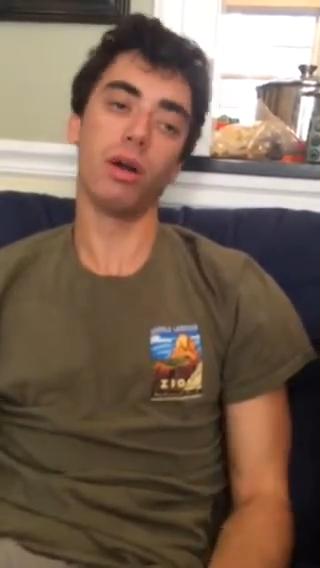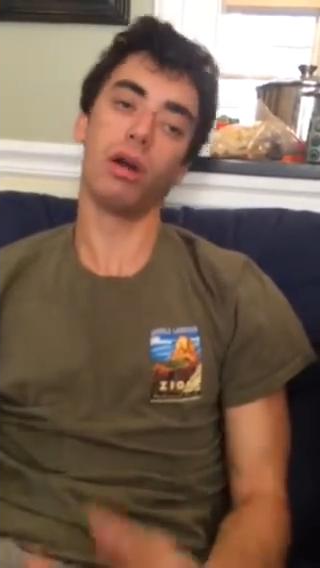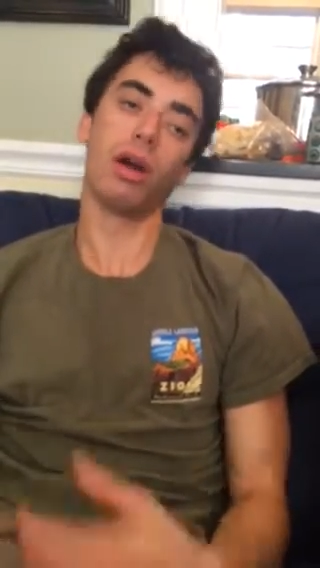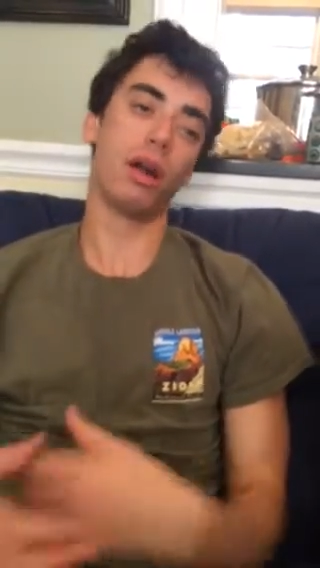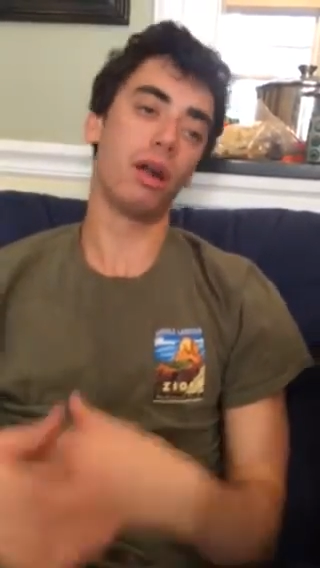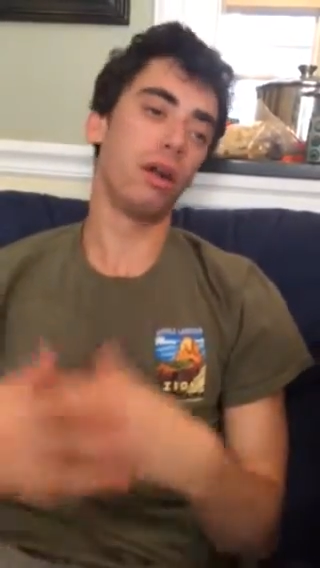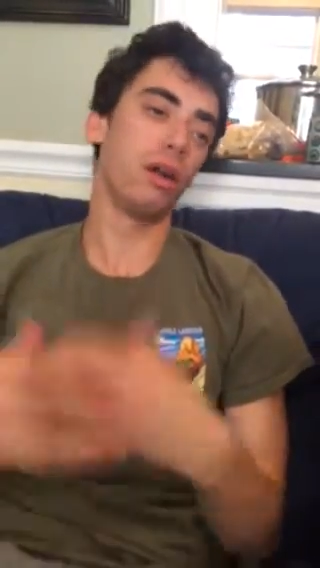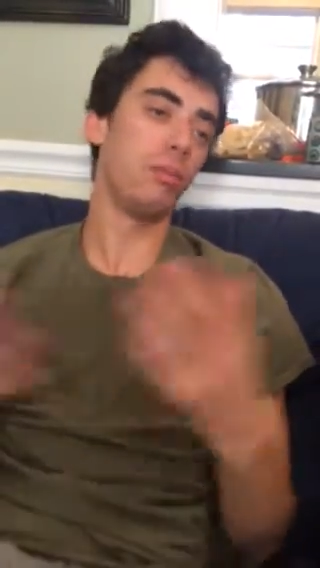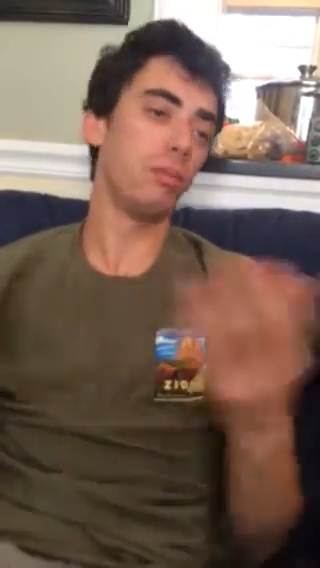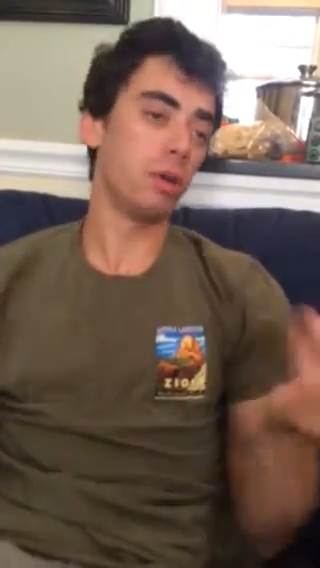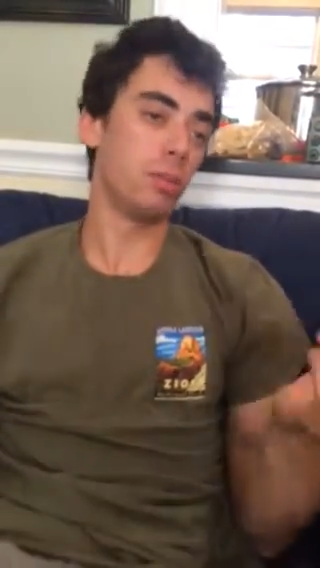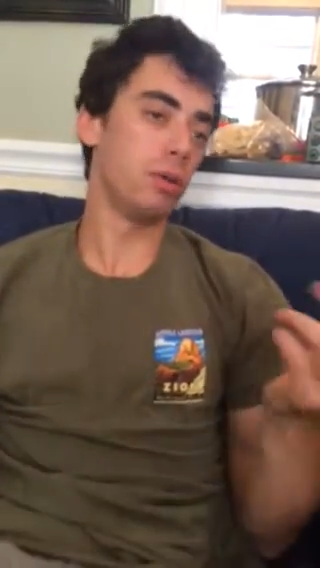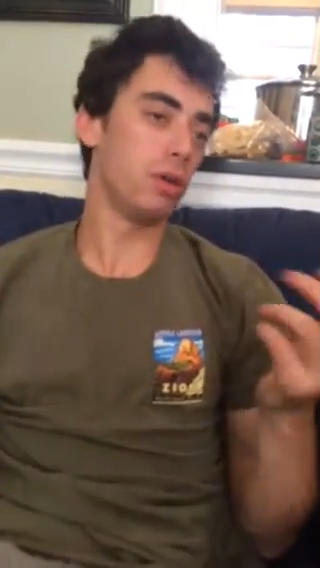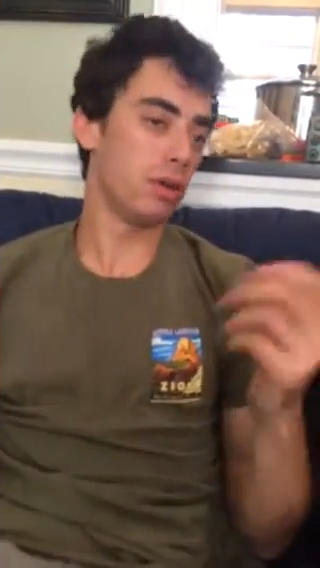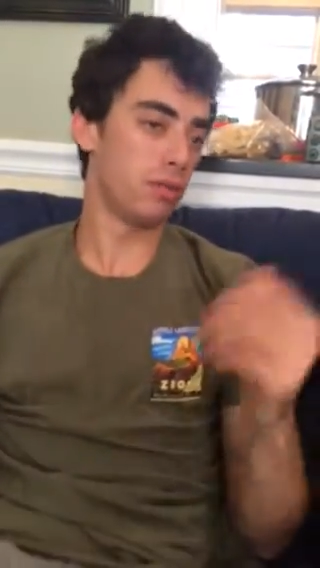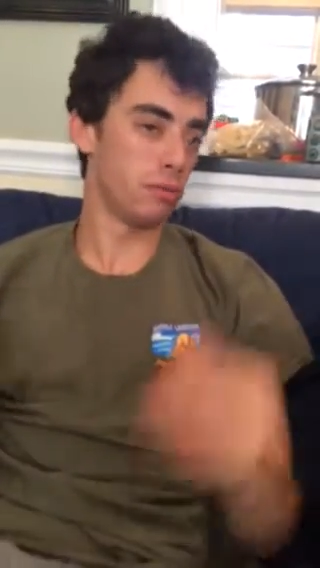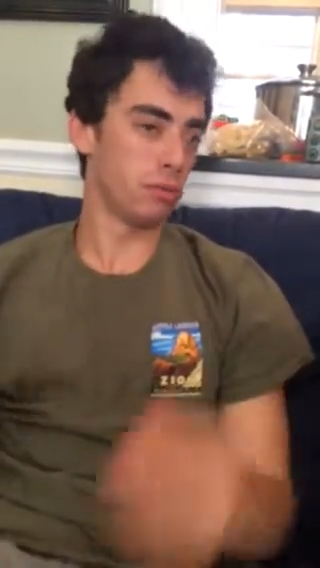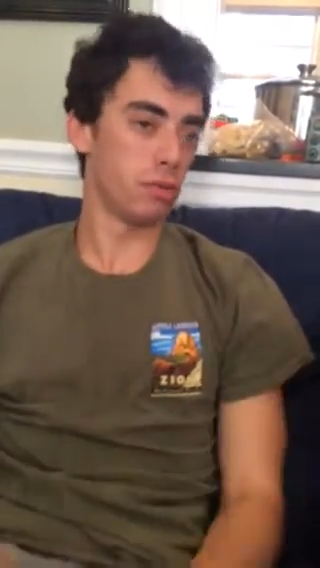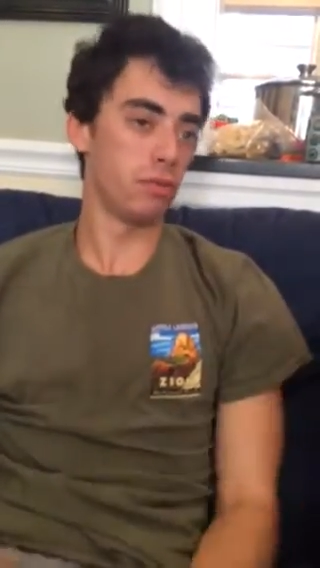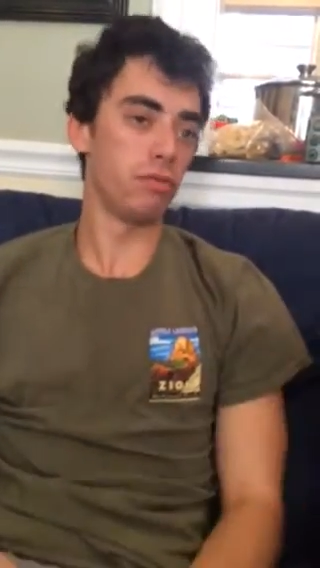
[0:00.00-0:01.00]
or I don't know, maybe you
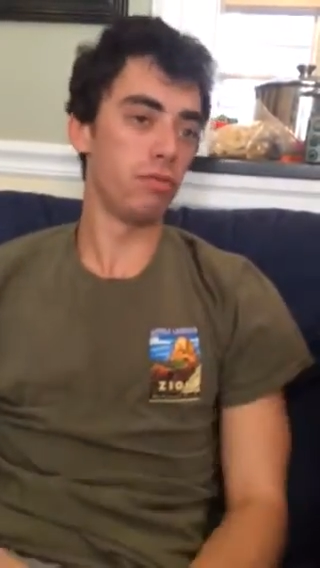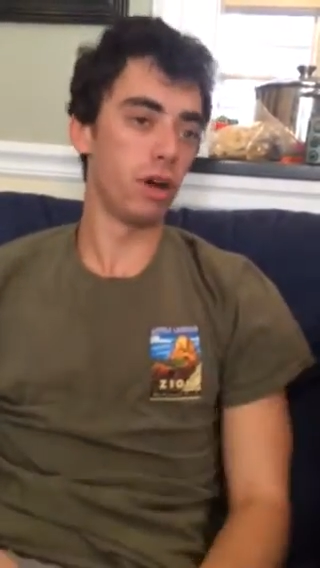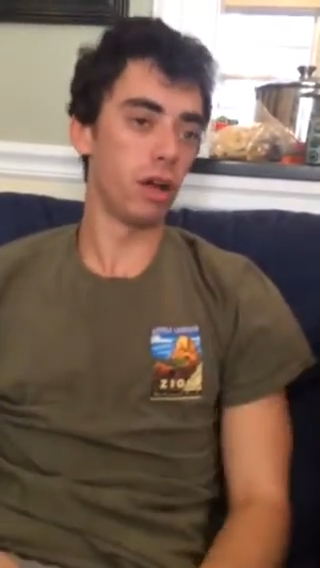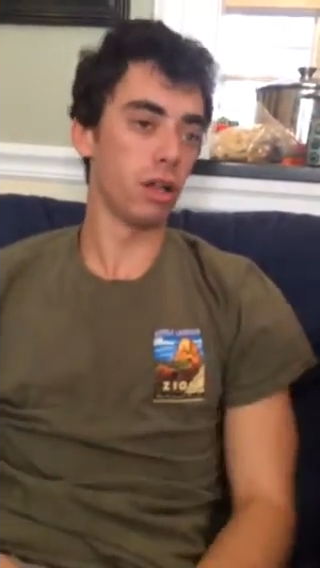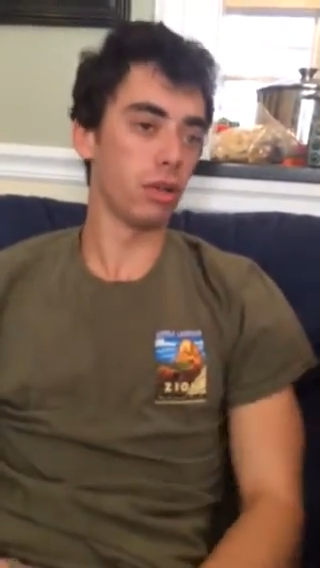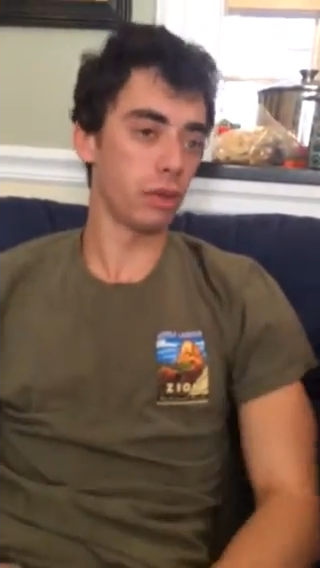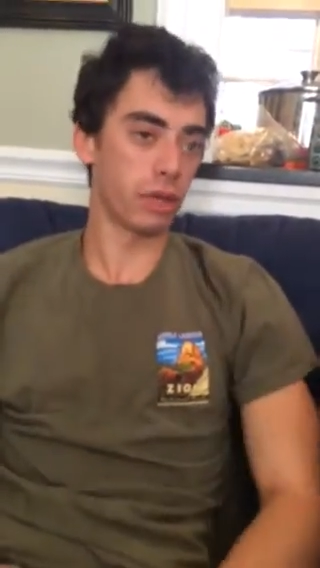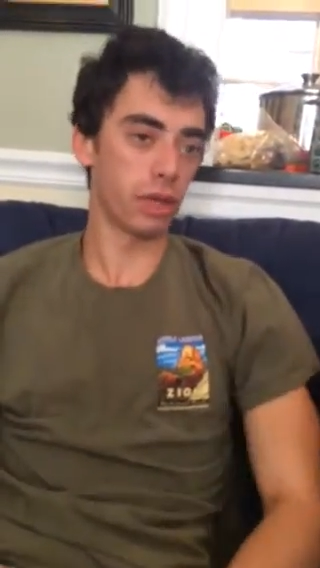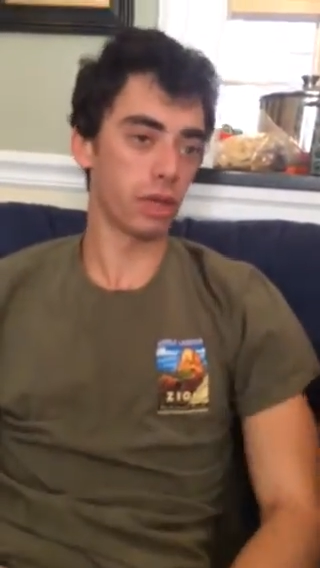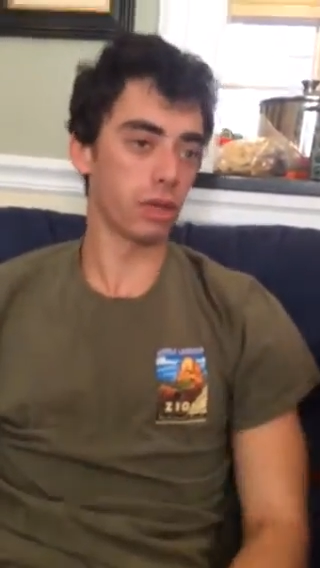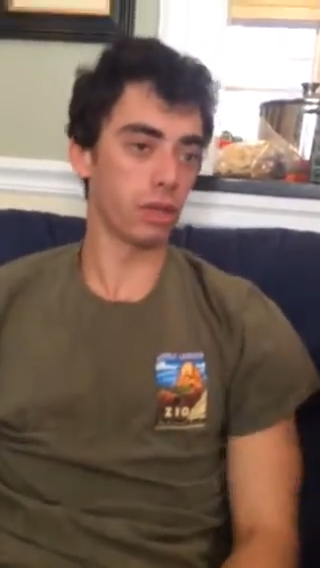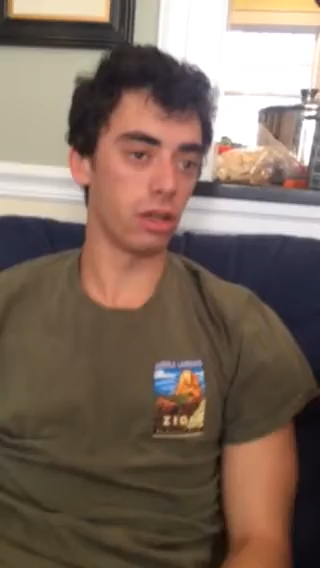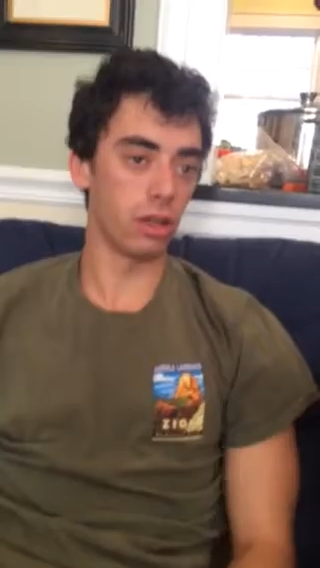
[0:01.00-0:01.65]
haven't been following it